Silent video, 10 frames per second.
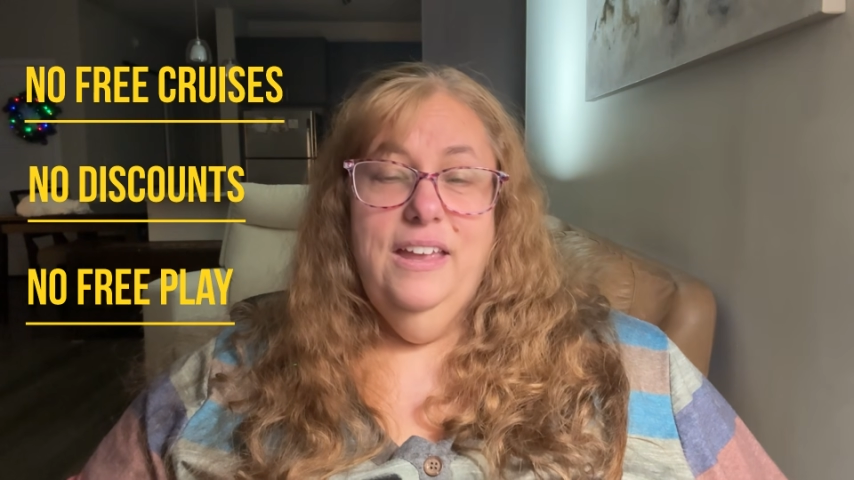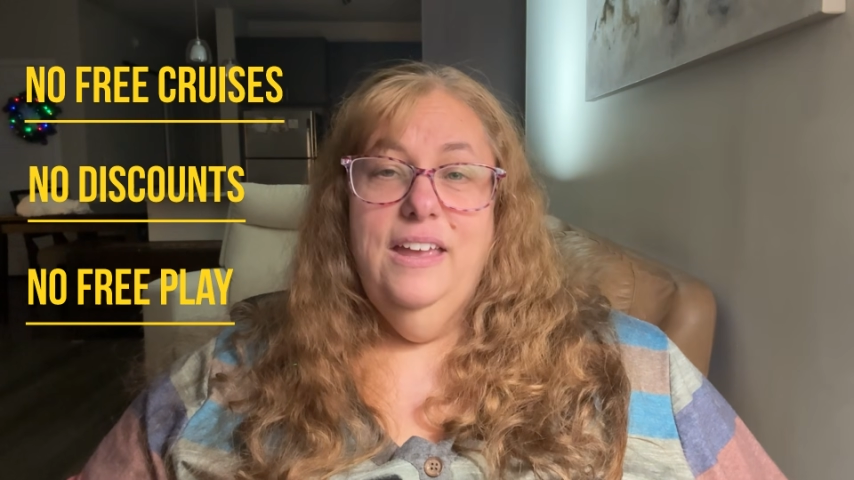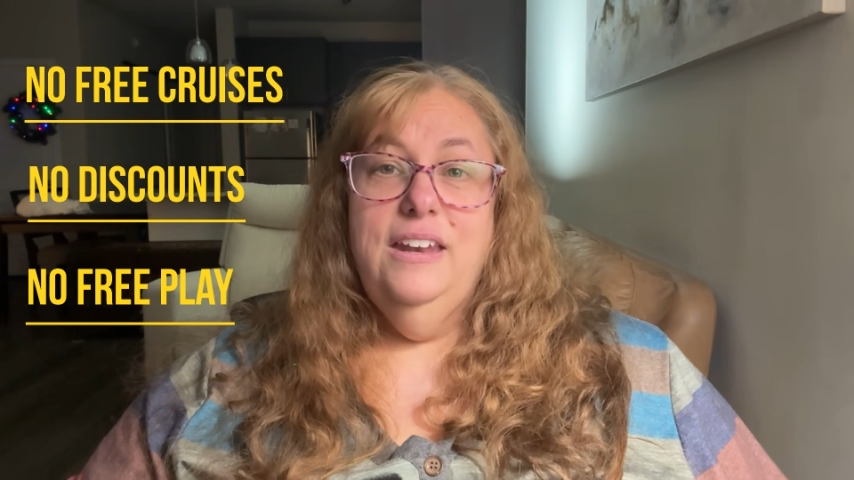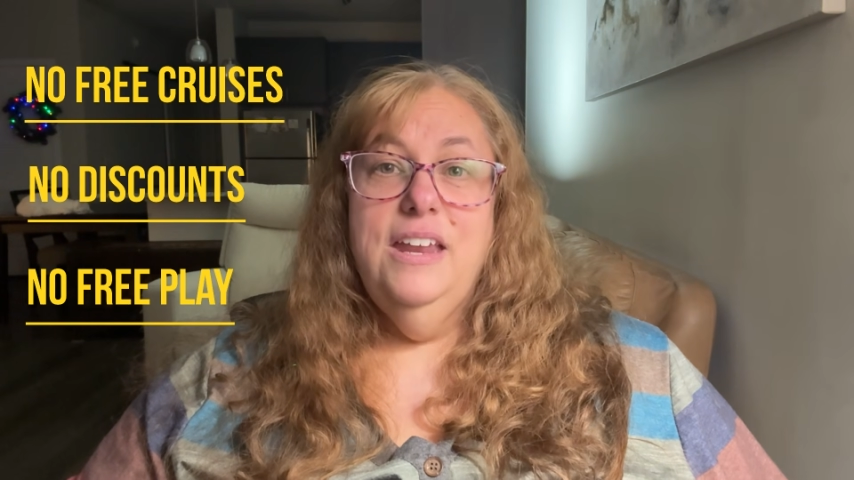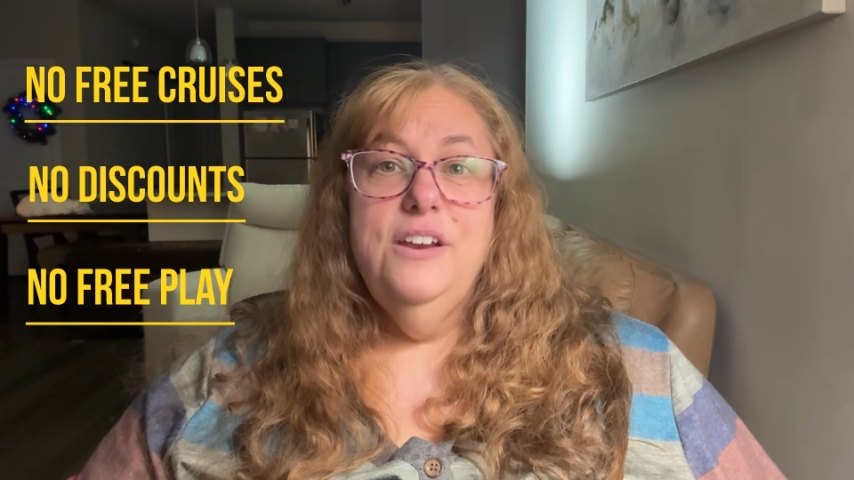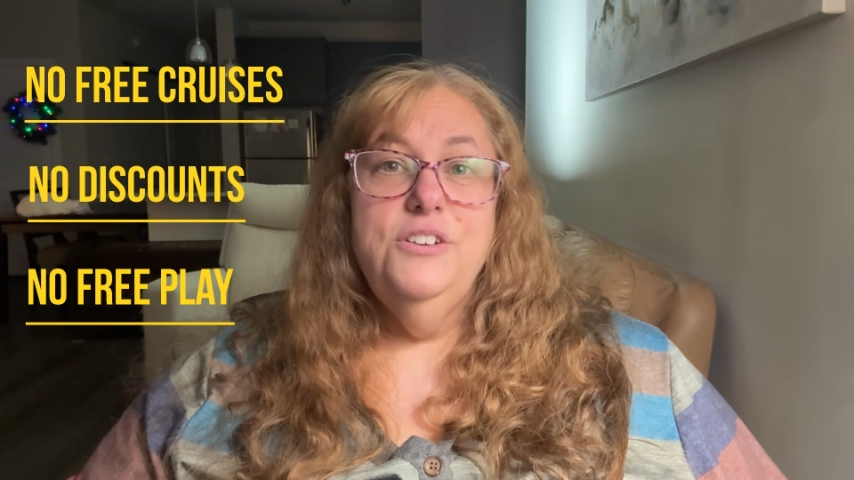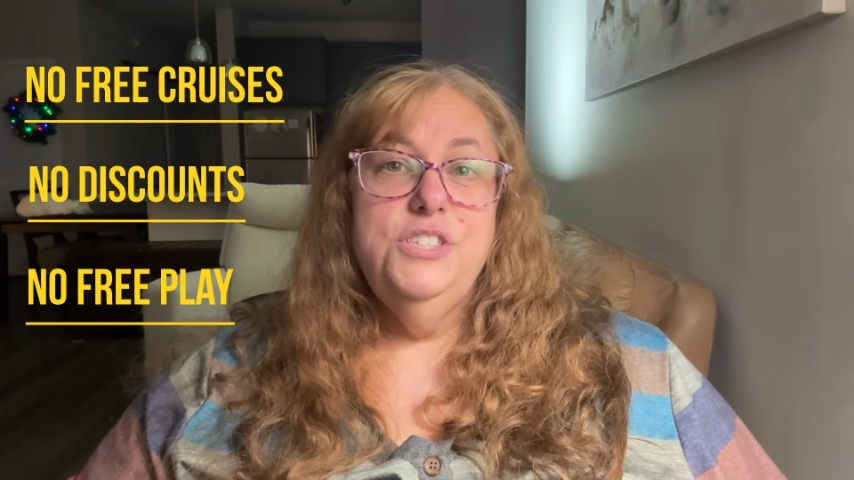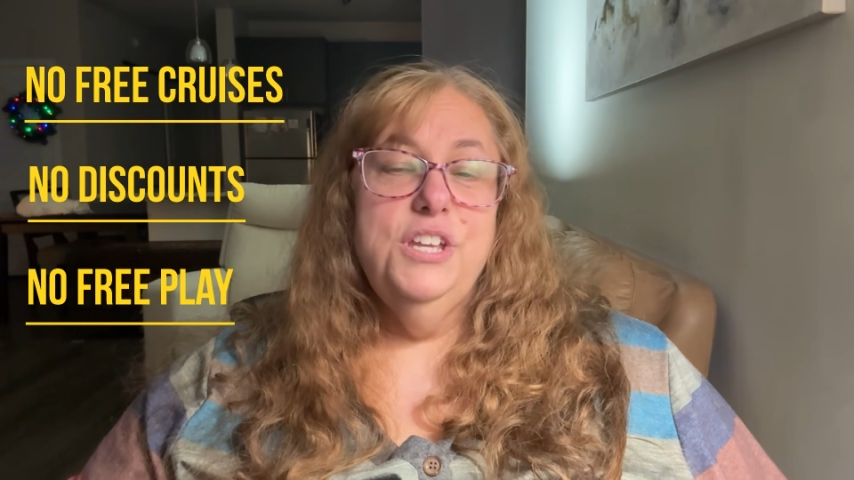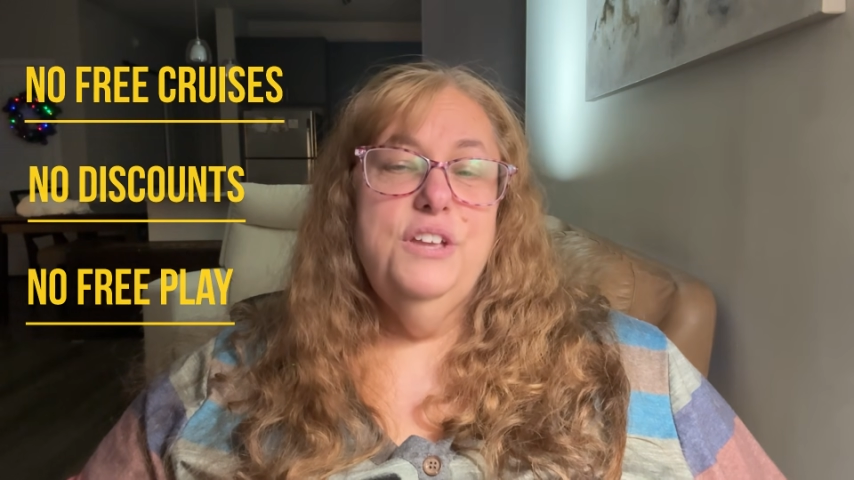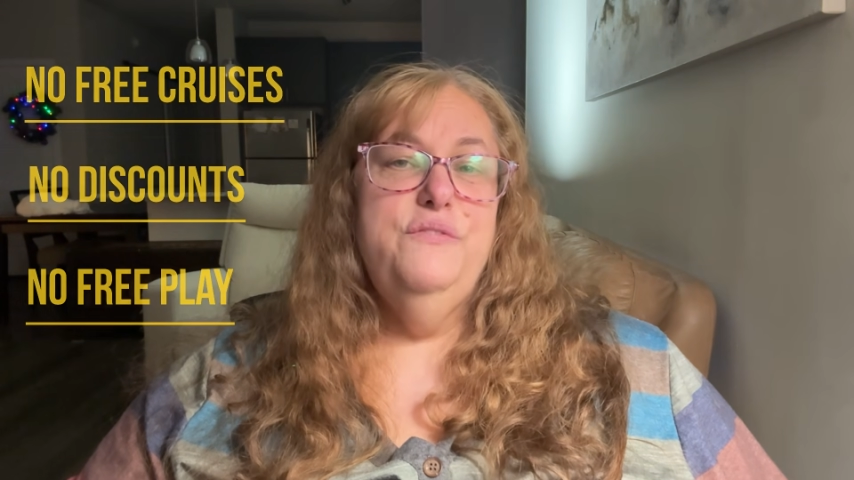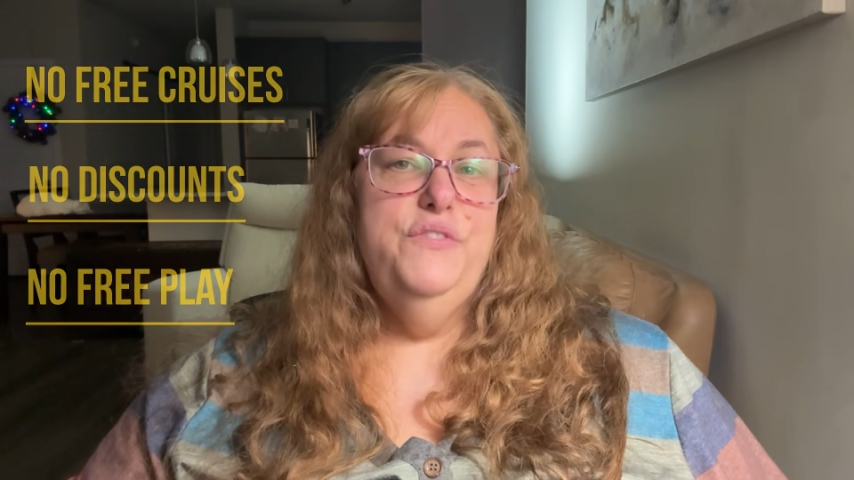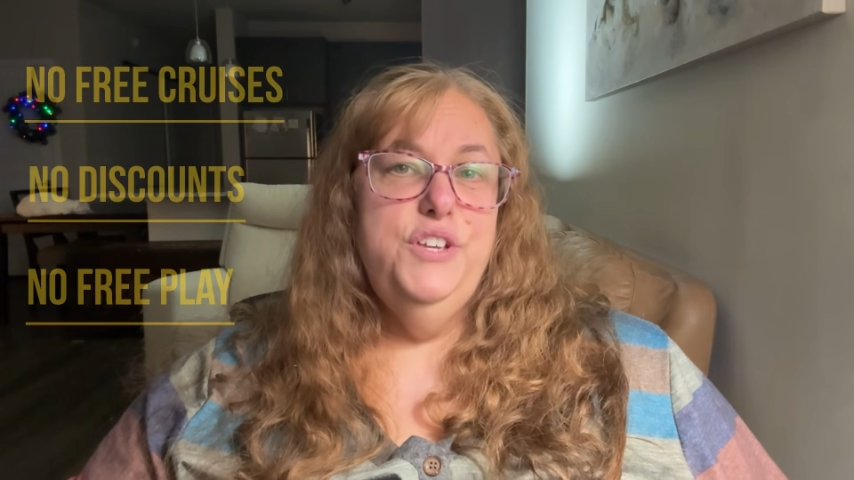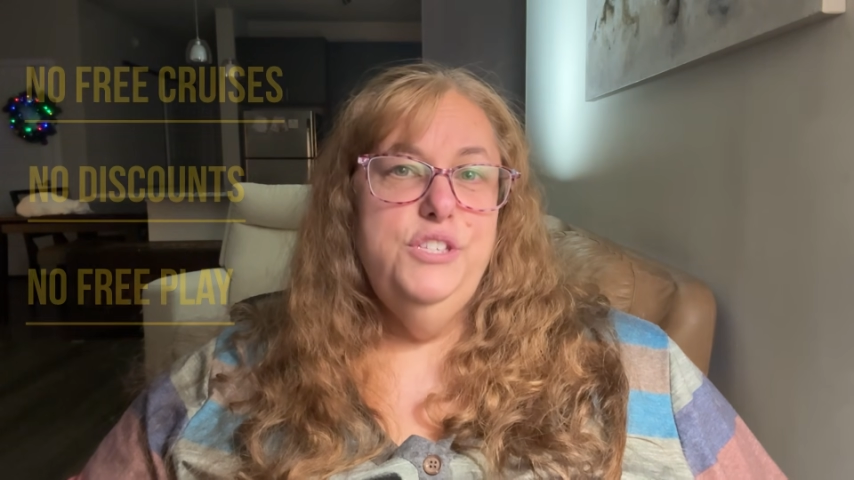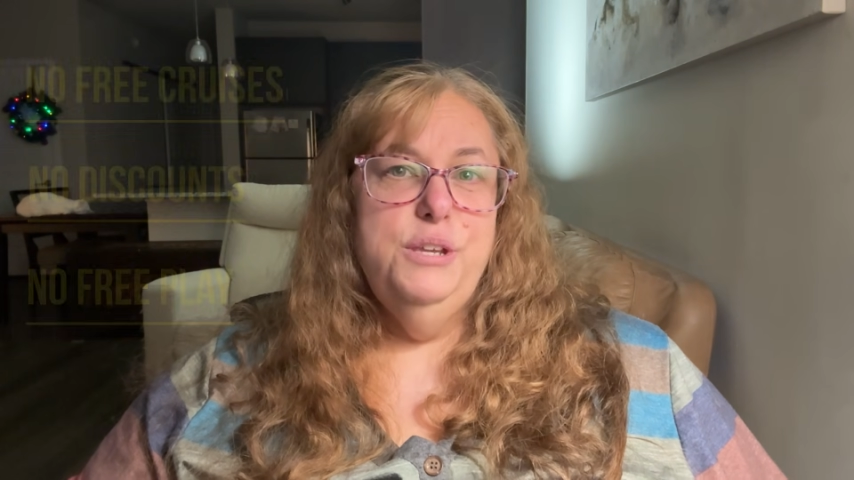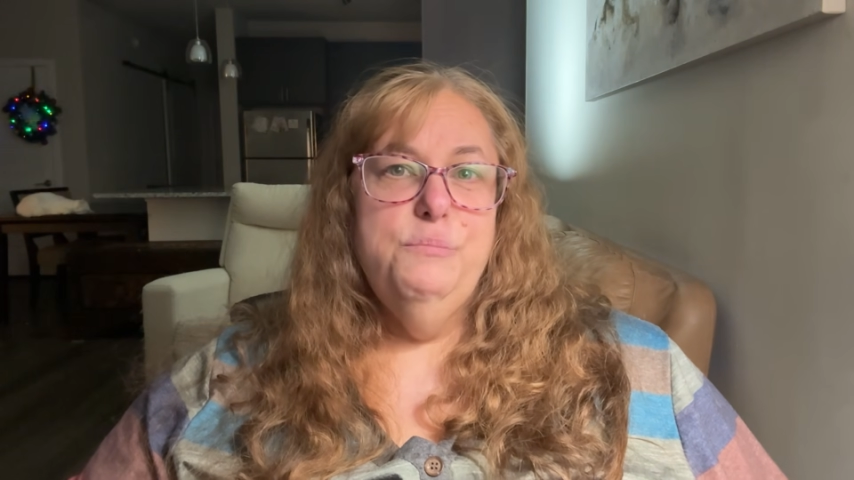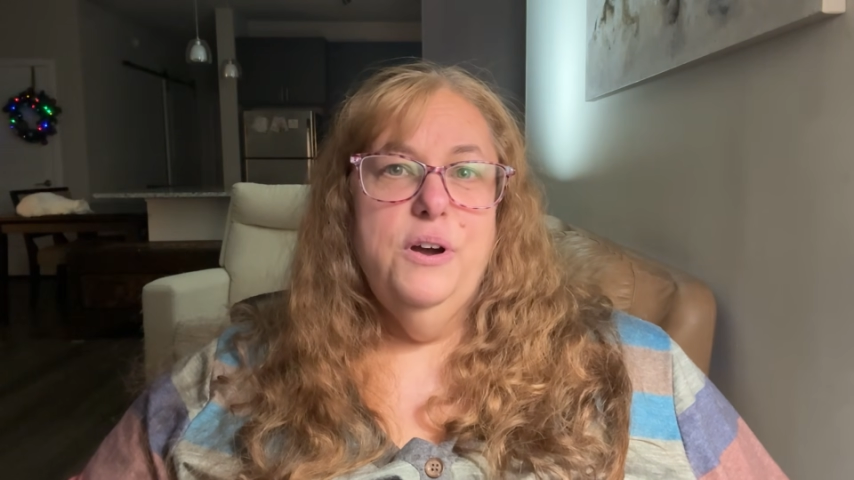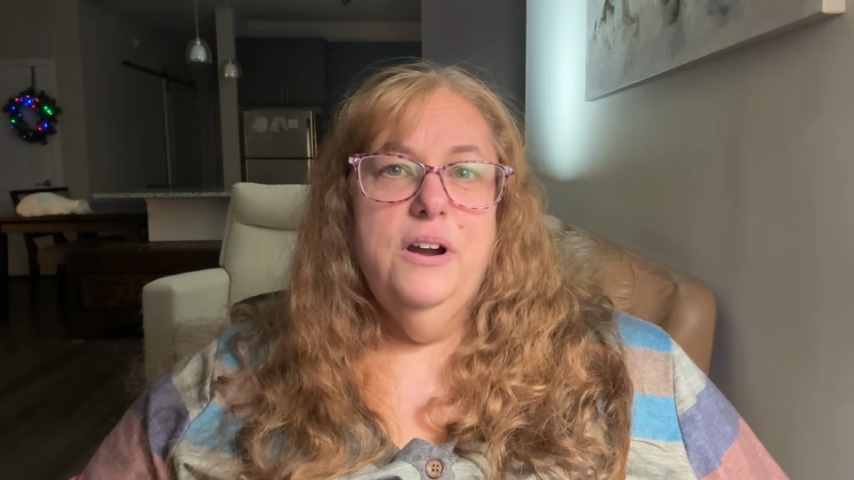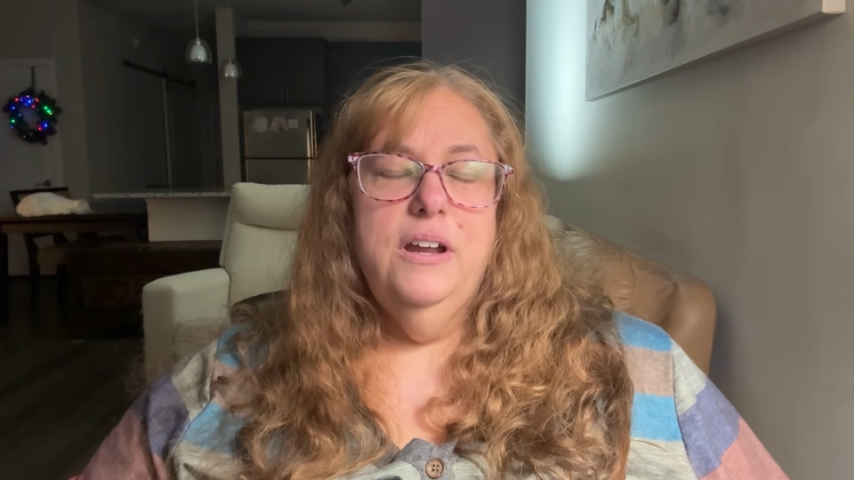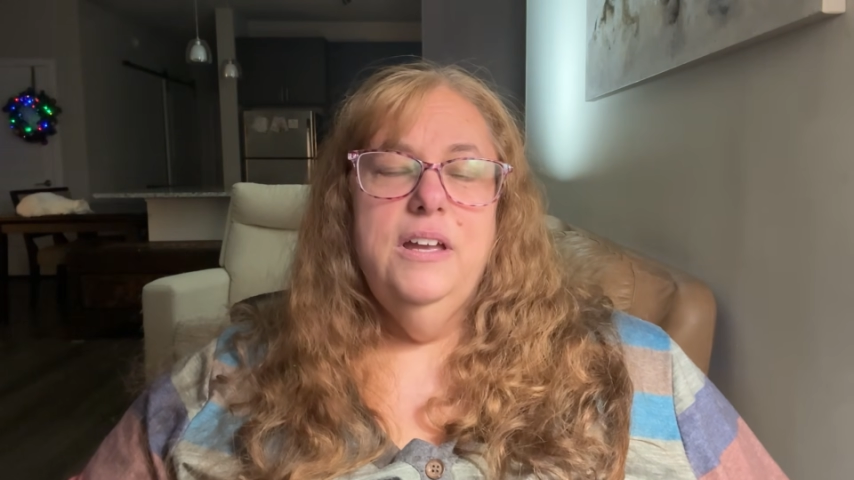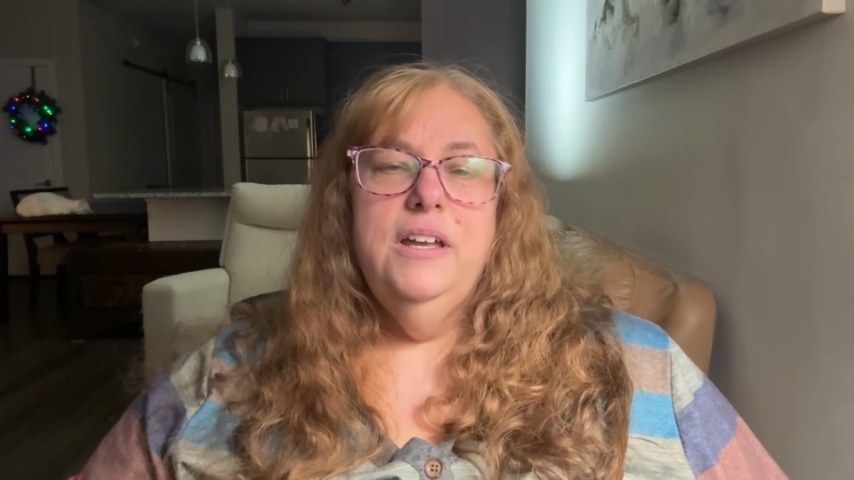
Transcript: And here's the confusing part.